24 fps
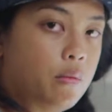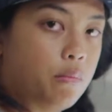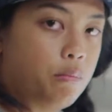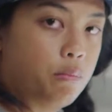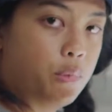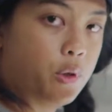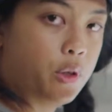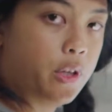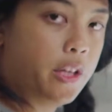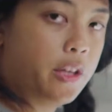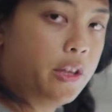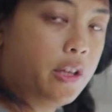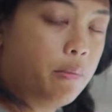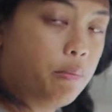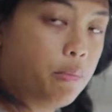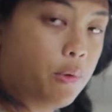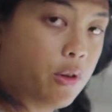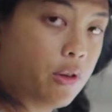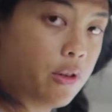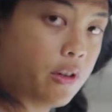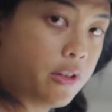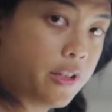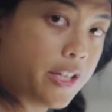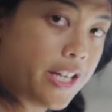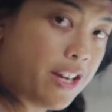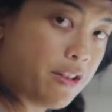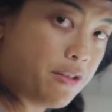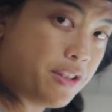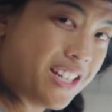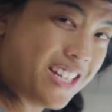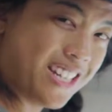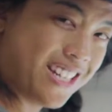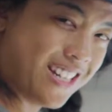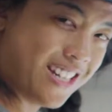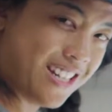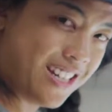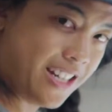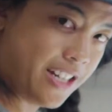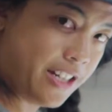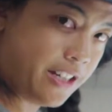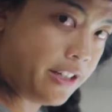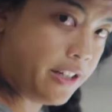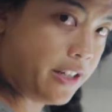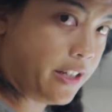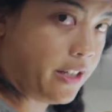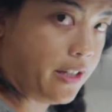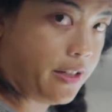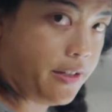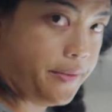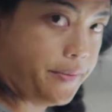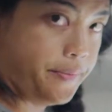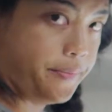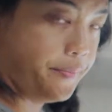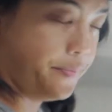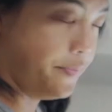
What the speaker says: putting the burner down to 90.